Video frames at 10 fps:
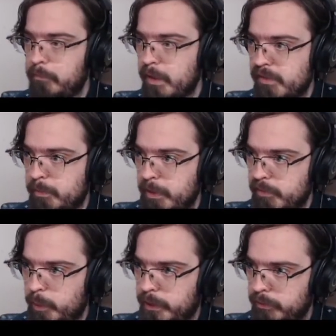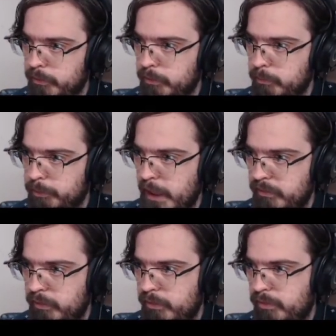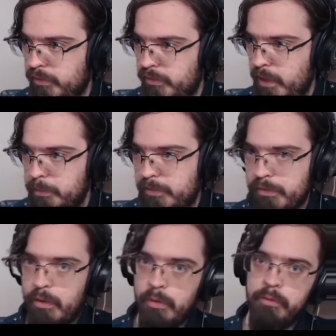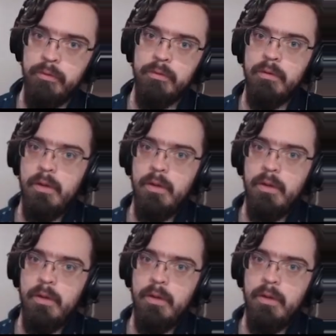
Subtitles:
That's the best way to practice steps on